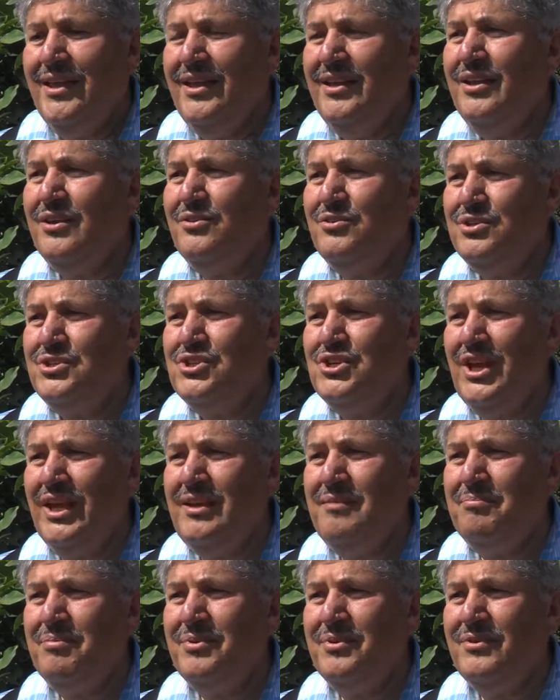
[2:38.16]
a good
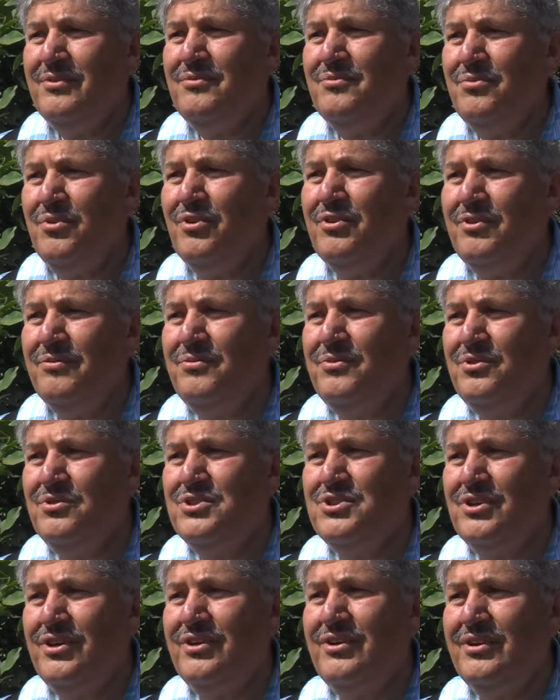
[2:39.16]
shape for the
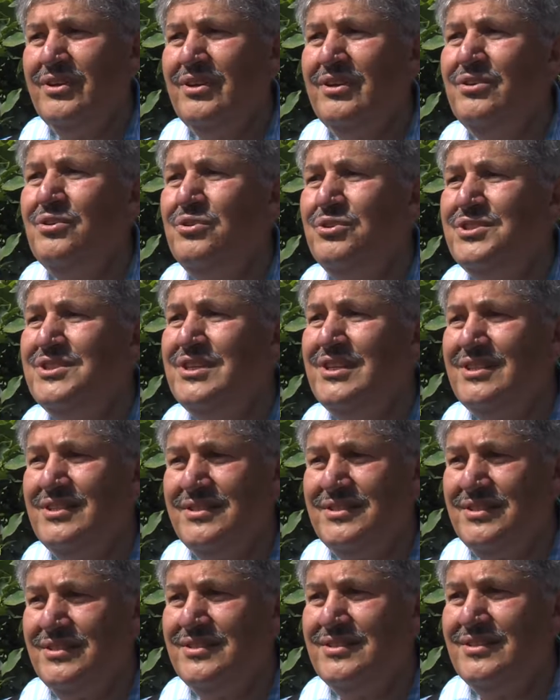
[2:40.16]
future, good
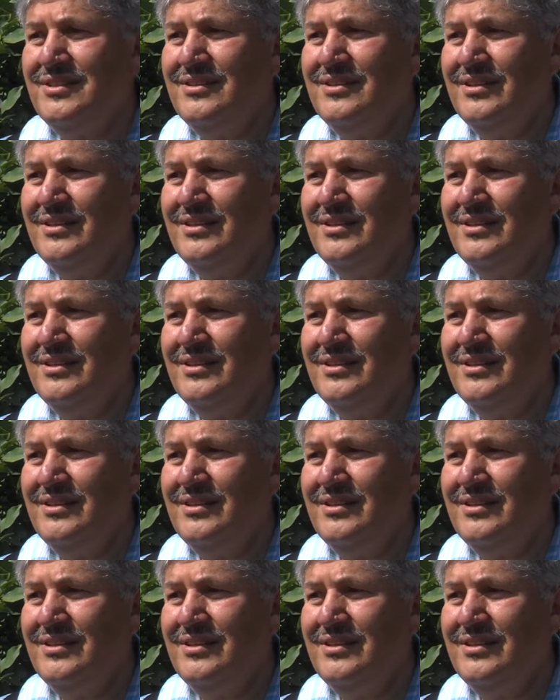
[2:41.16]
citizens.